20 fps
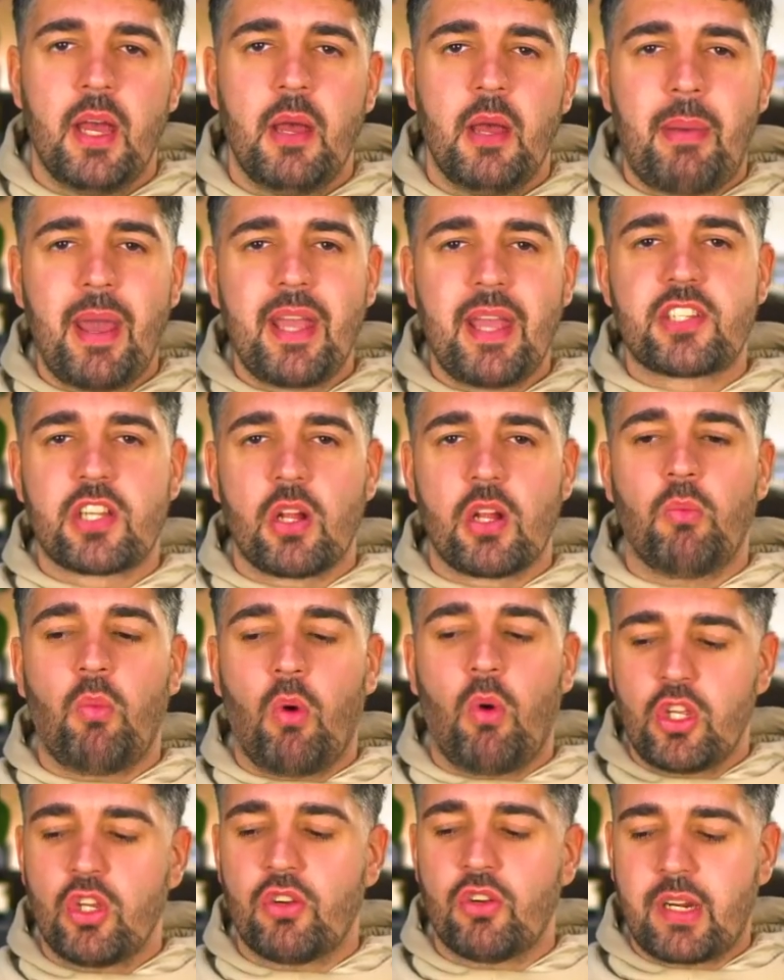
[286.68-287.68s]
based on
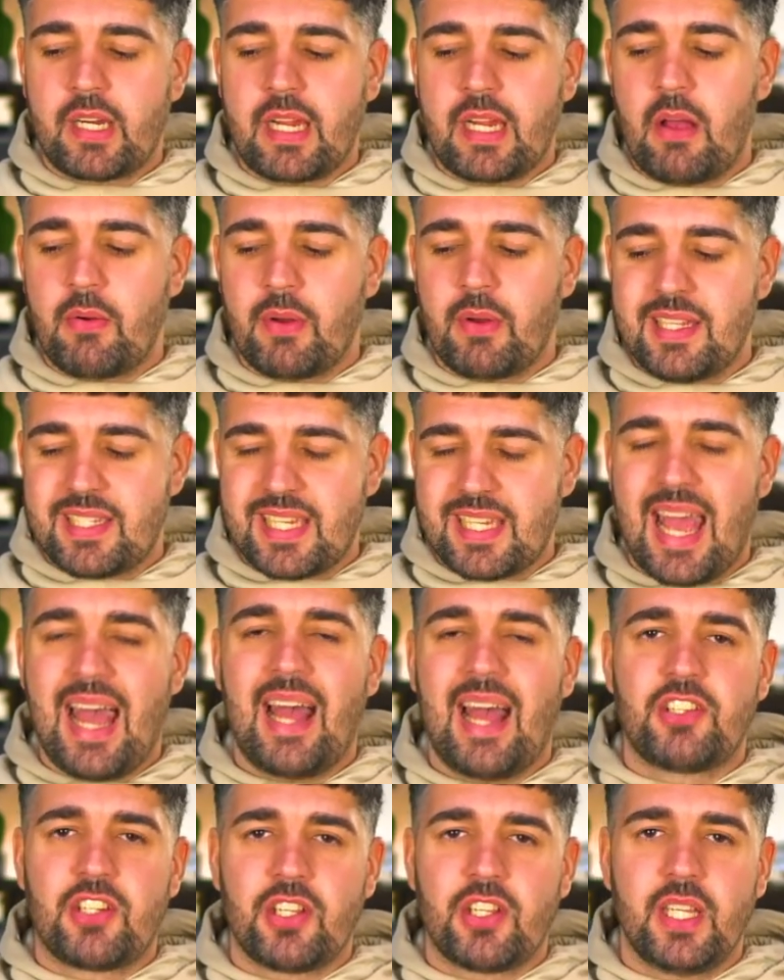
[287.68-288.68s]
what your account is
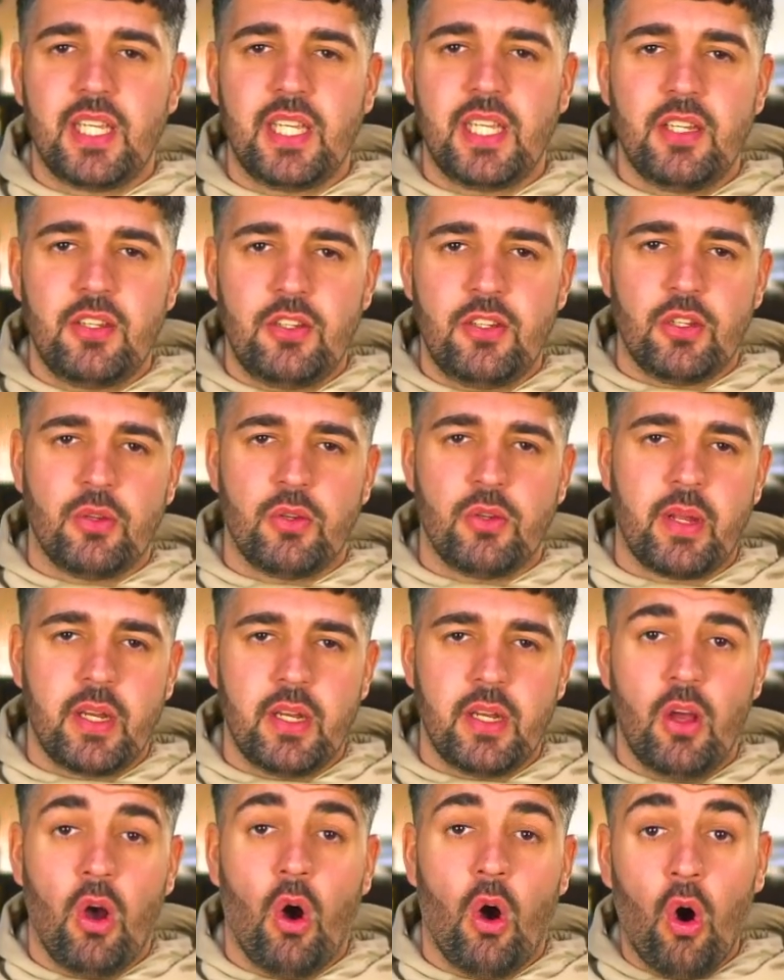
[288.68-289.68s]
actually doing?
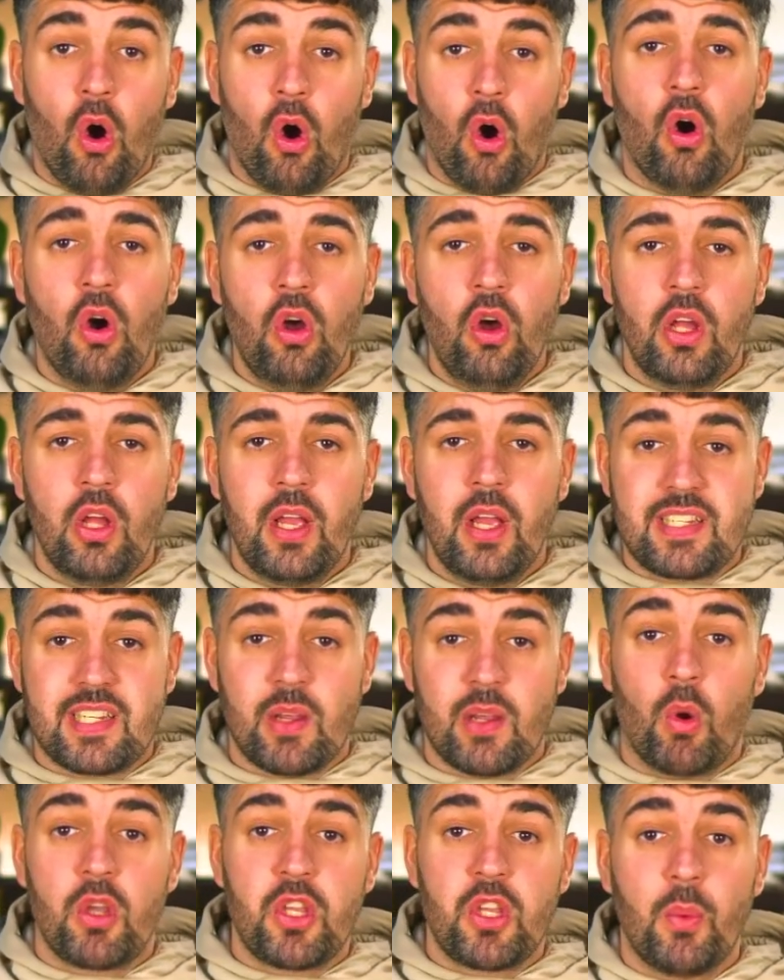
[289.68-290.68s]
Or is
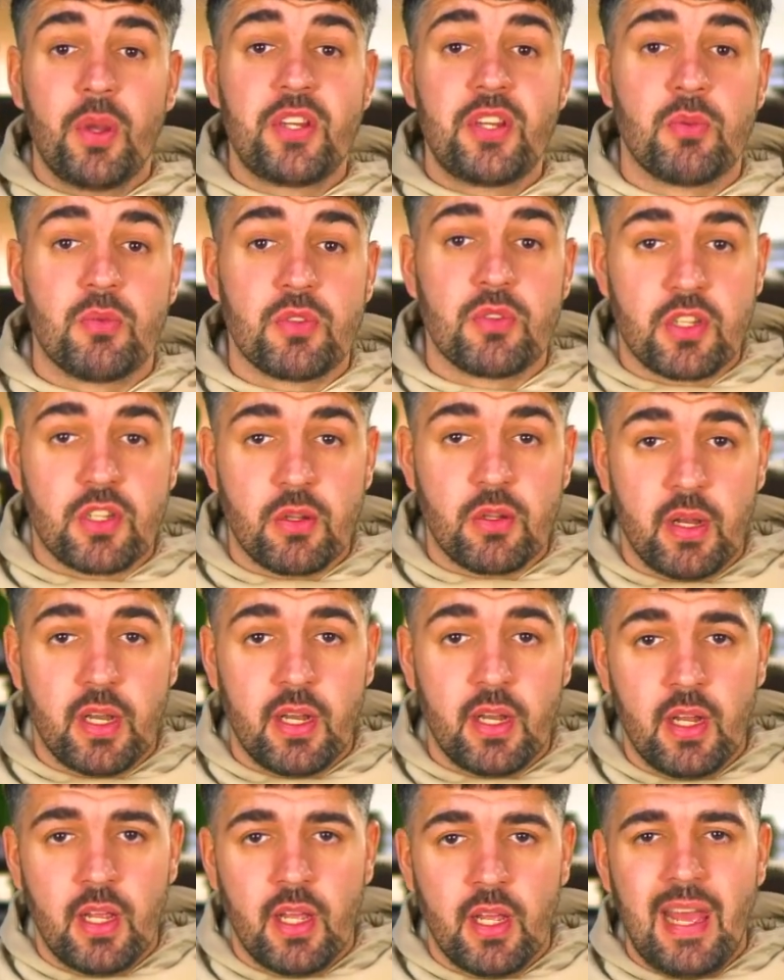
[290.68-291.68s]
it what you wish it was doing?
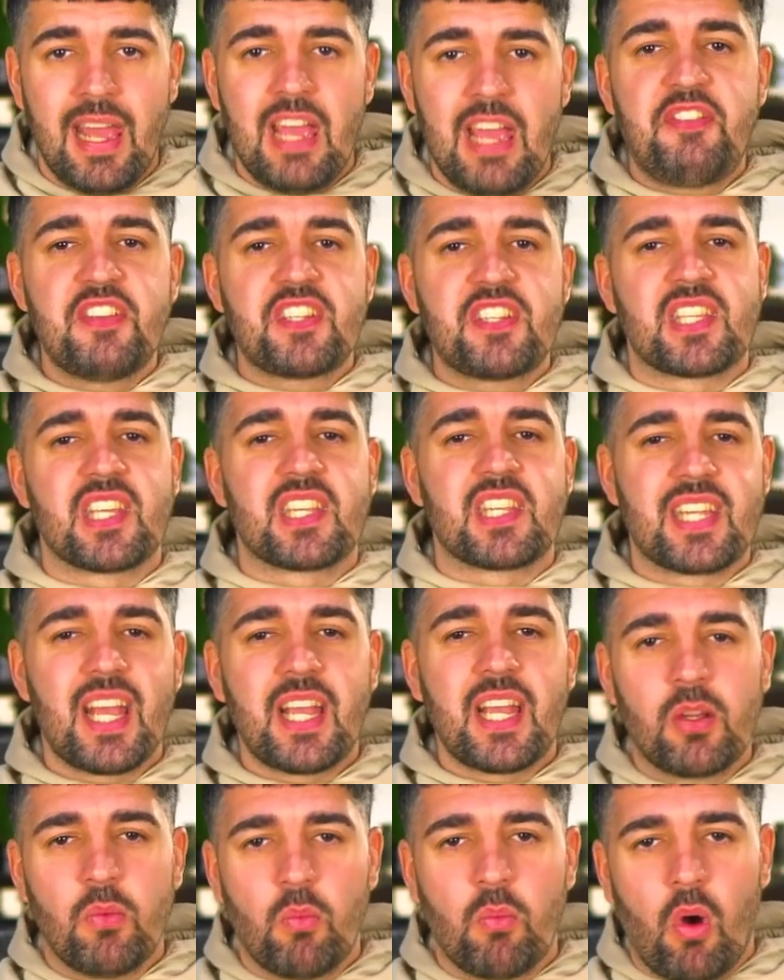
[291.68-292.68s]
If it's the
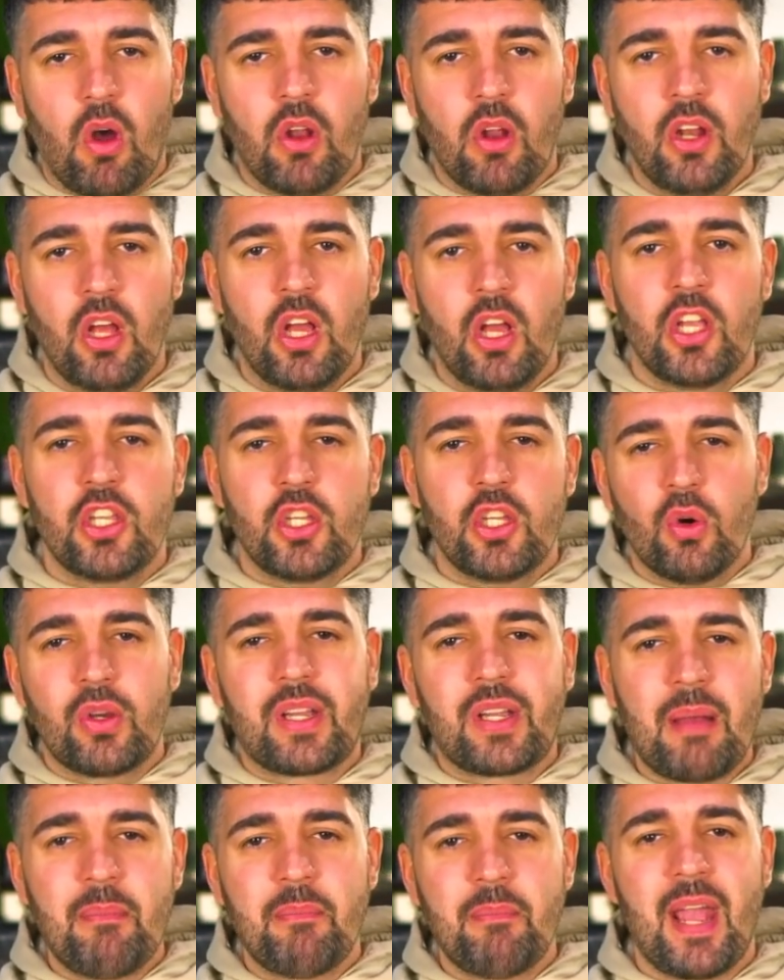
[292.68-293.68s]
second one, your
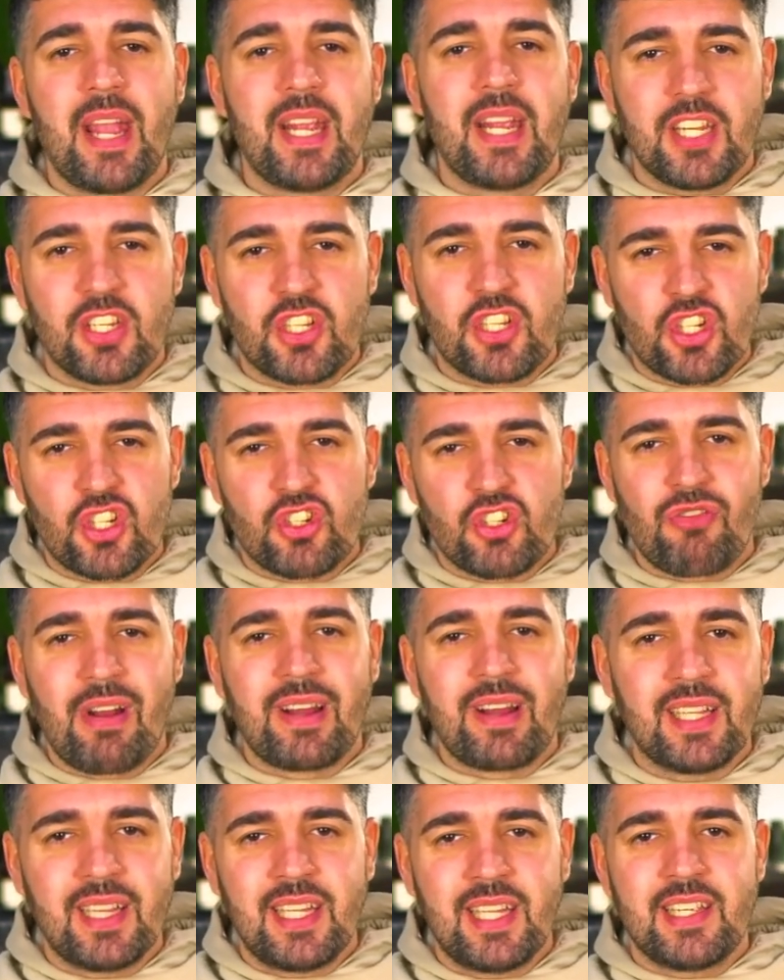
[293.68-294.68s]
campaign is
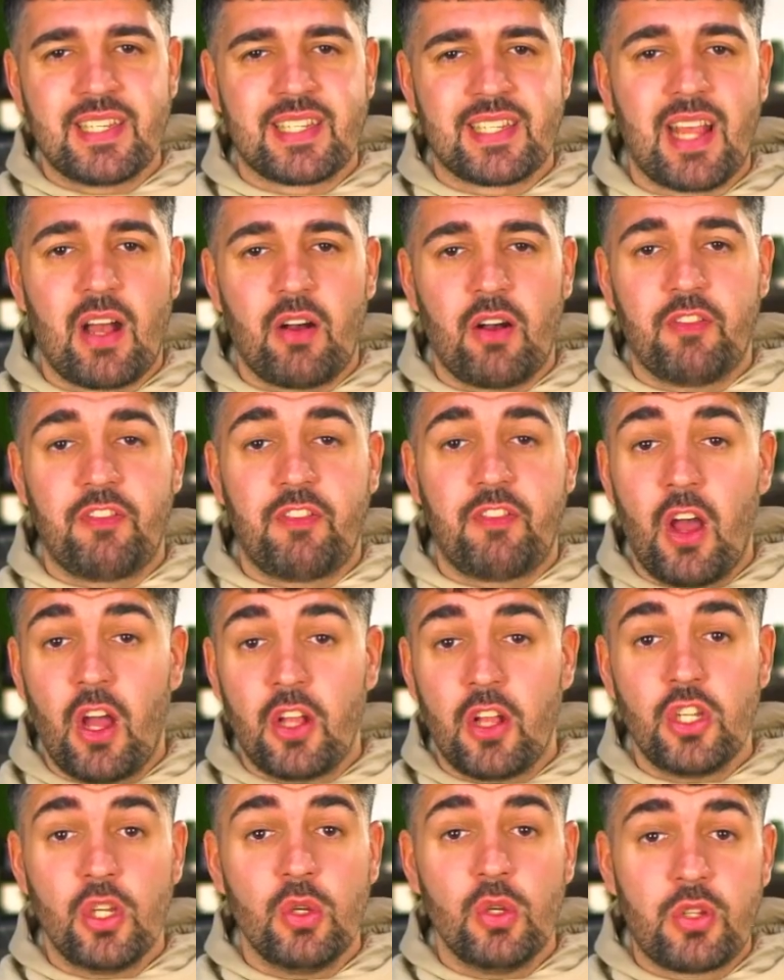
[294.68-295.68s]
strangling itself
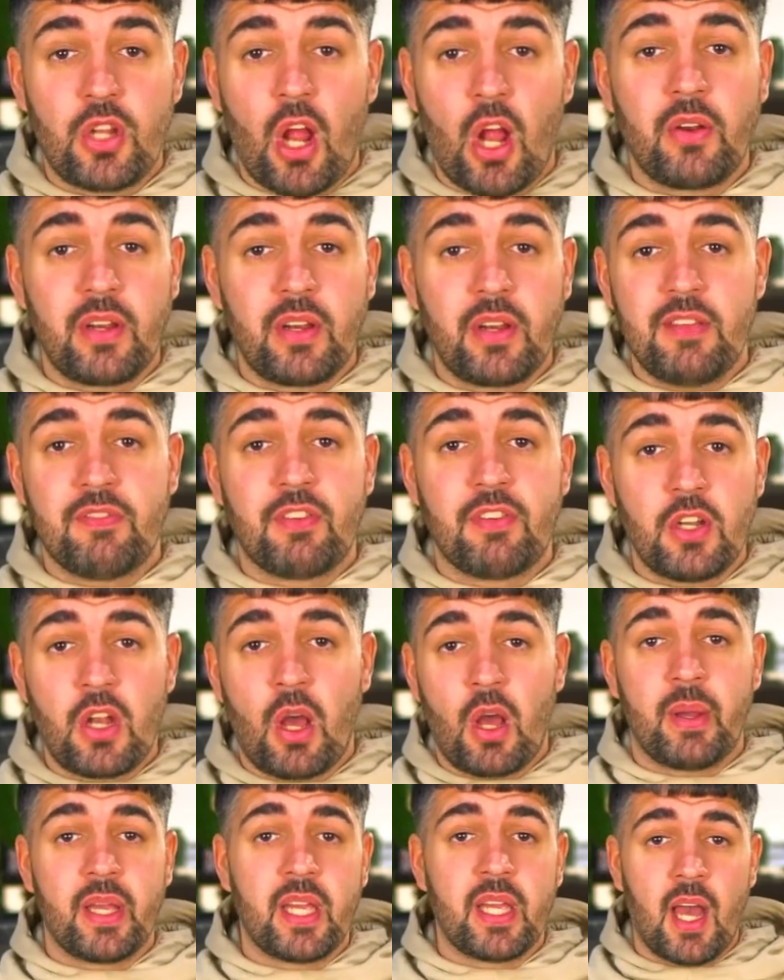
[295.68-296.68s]
and you don't even
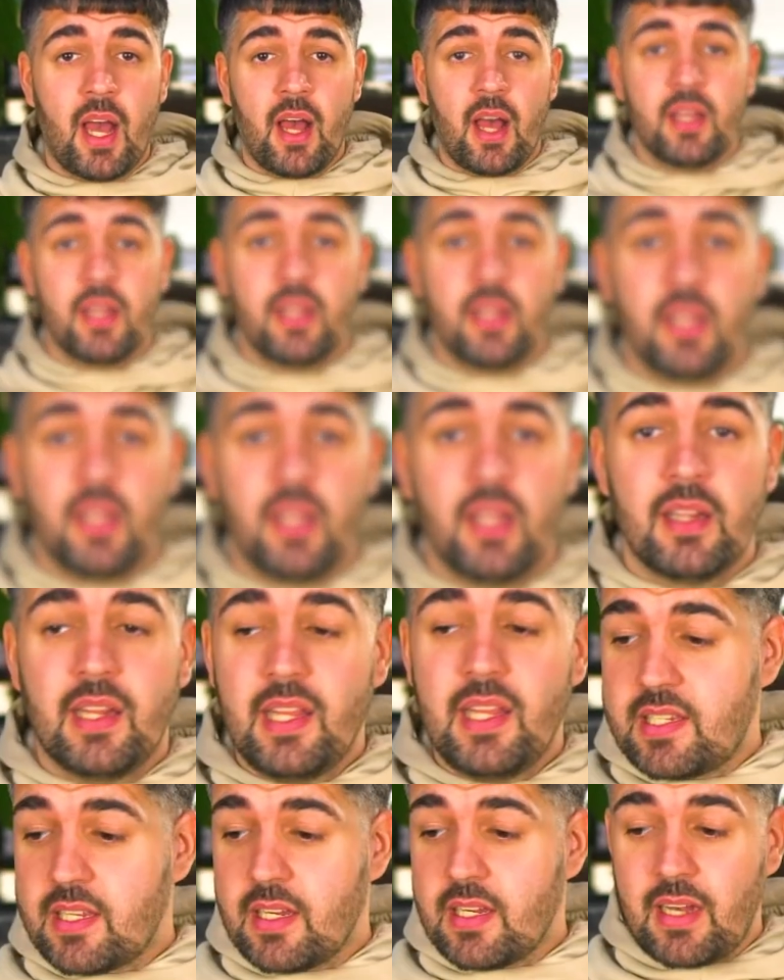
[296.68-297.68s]
know it yet.
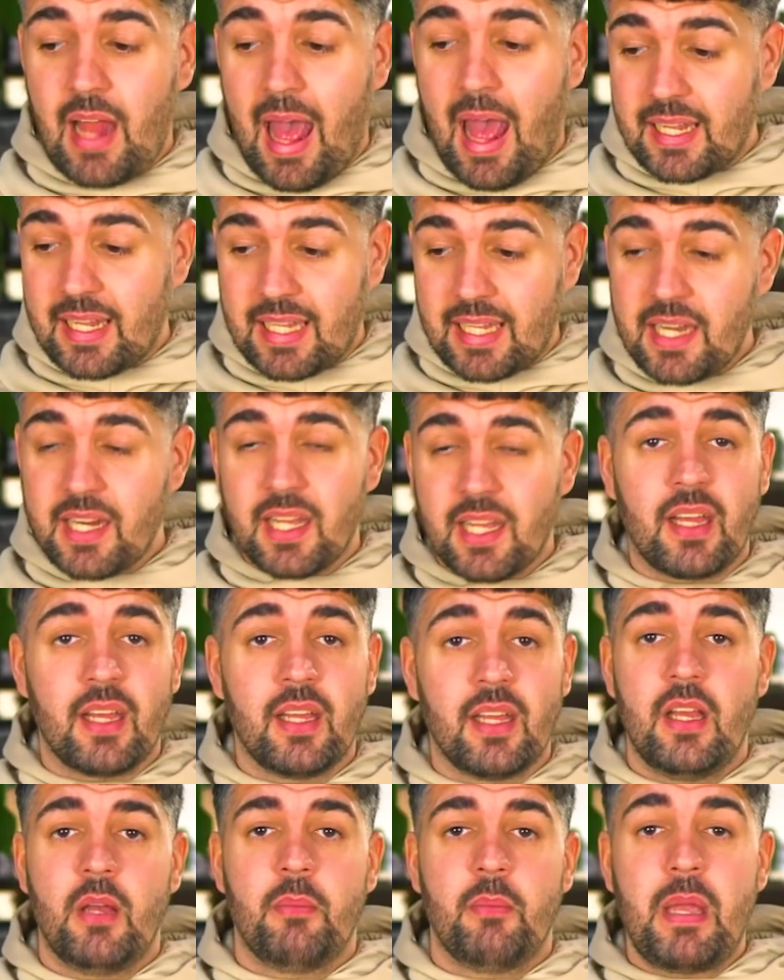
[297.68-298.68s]
Listen, I get it.
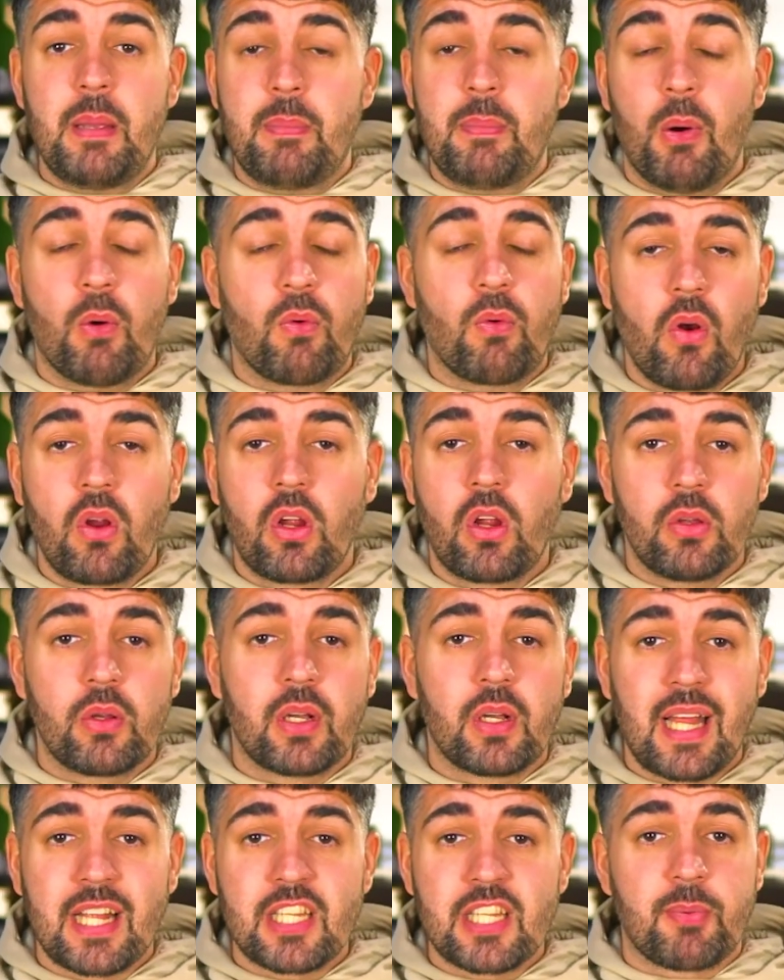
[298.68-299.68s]
People run
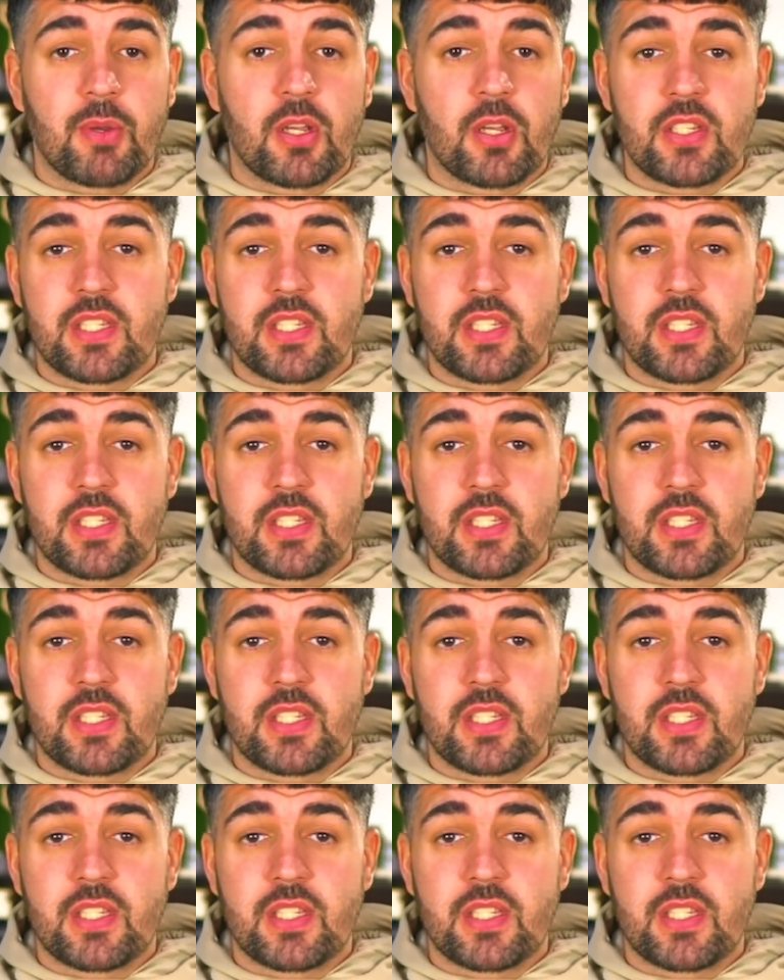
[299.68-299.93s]
Google Ads because